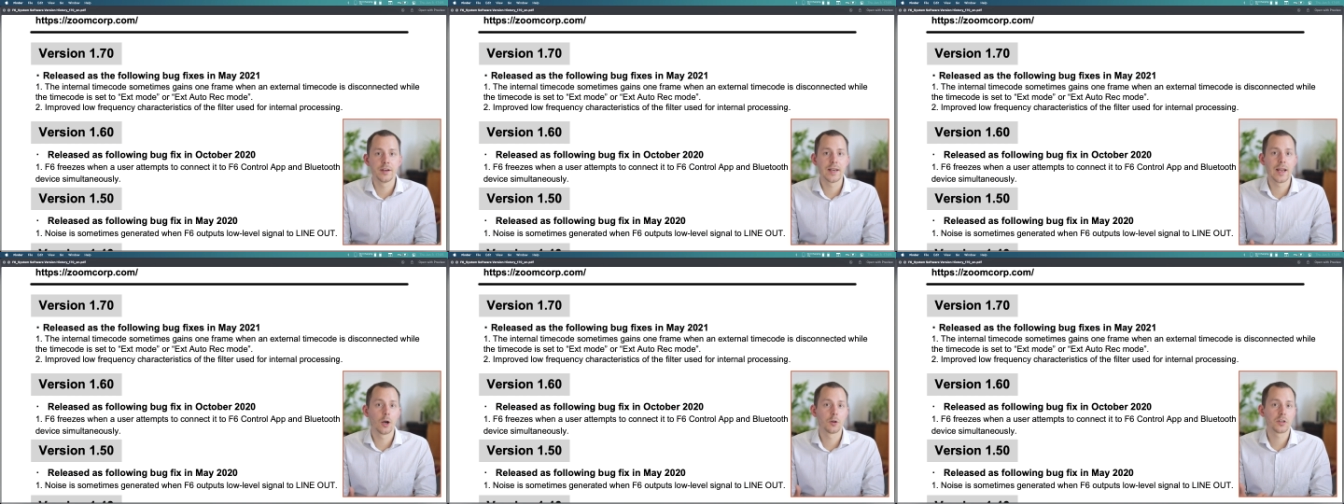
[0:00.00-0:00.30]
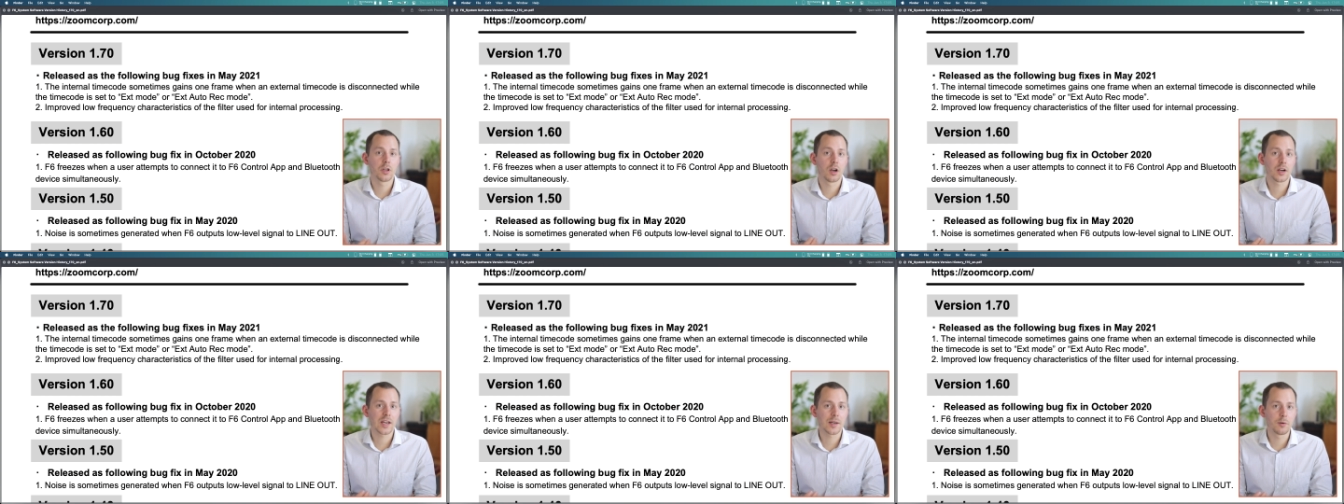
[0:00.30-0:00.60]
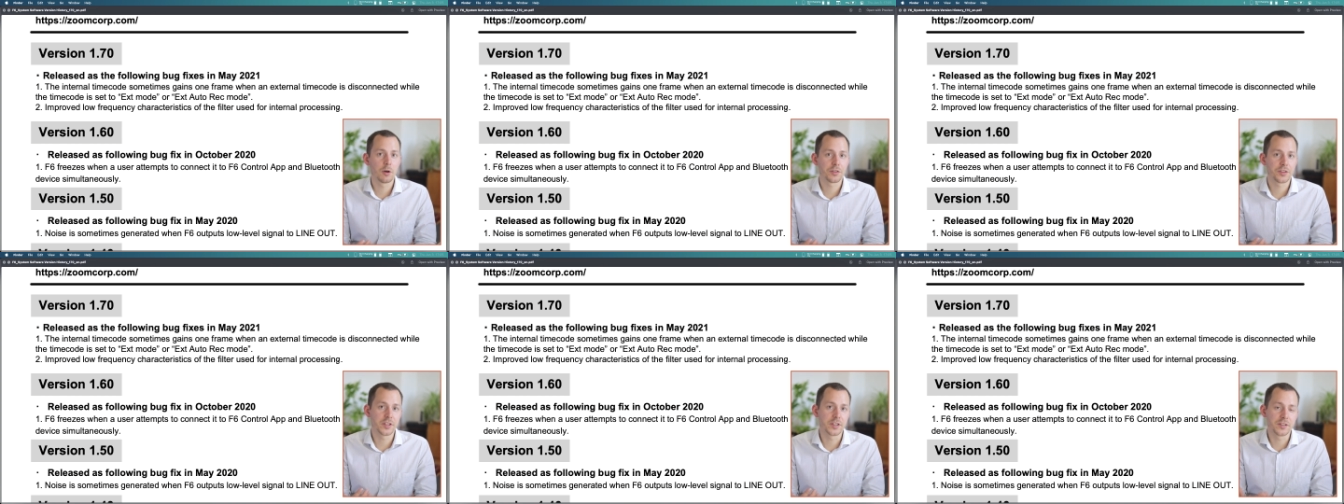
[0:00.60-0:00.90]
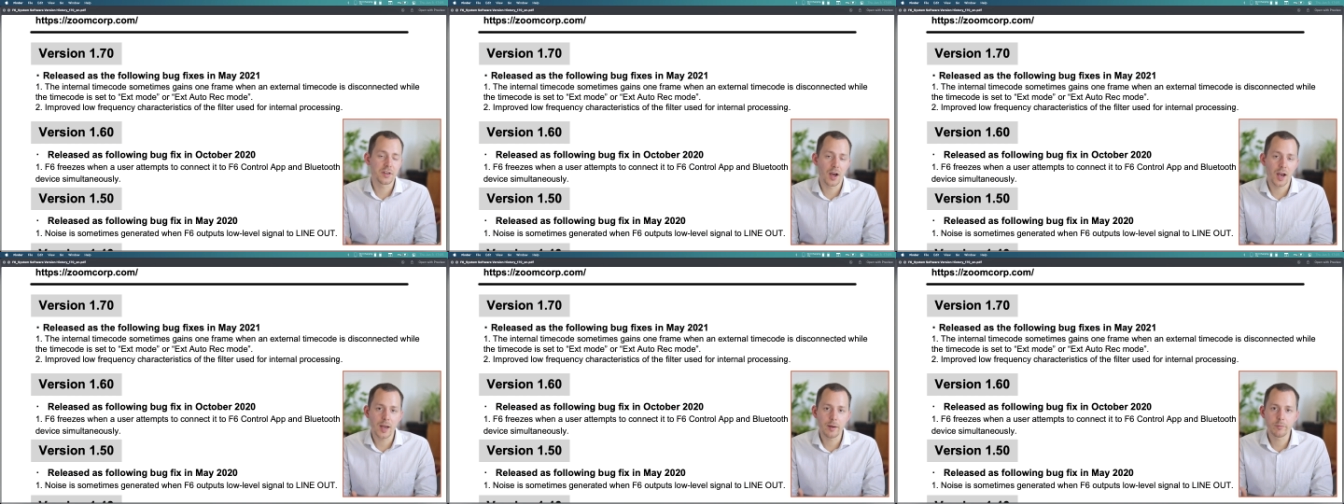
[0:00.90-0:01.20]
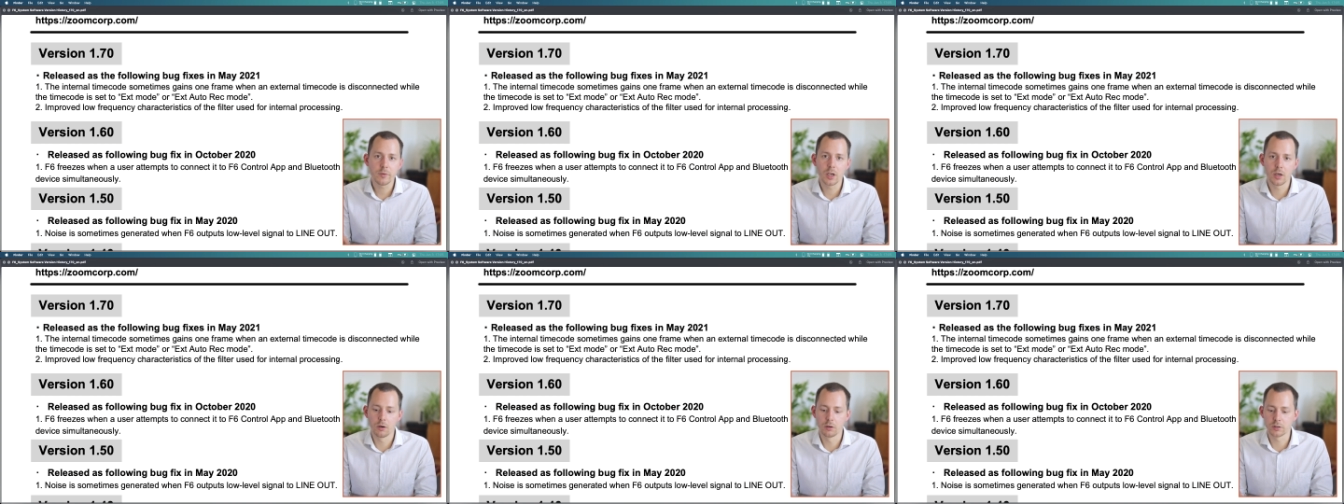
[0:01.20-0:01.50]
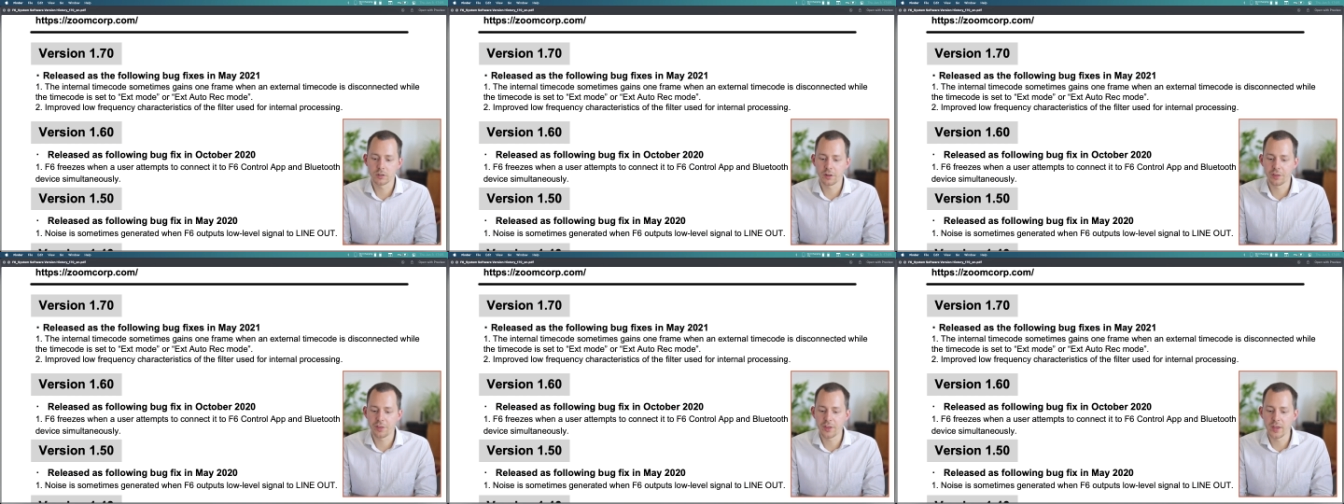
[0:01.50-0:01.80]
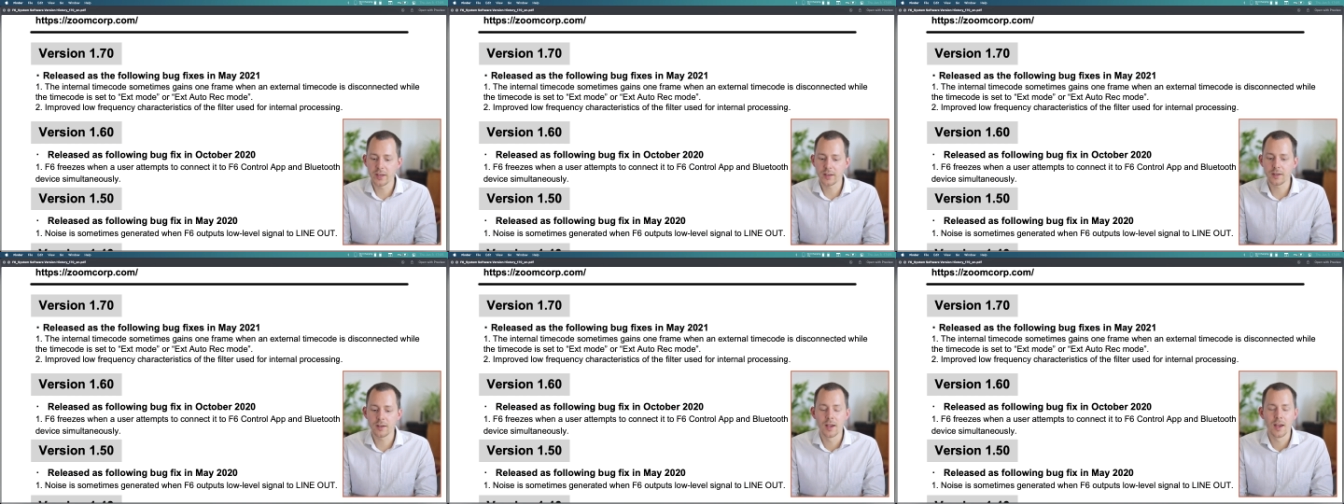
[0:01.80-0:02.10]
Now, talking about the timecode
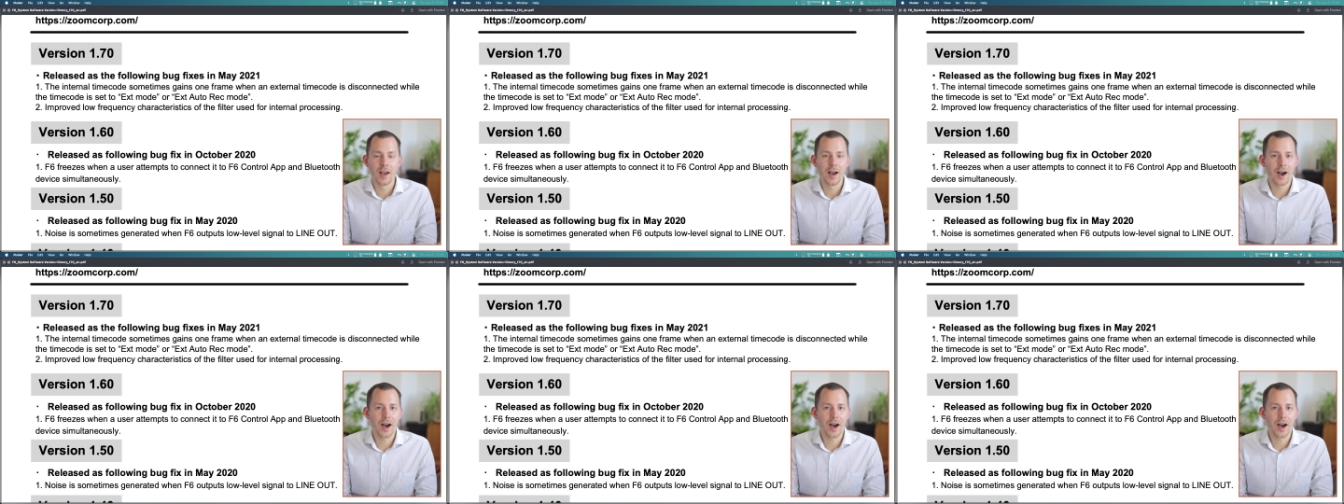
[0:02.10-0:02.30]
thing,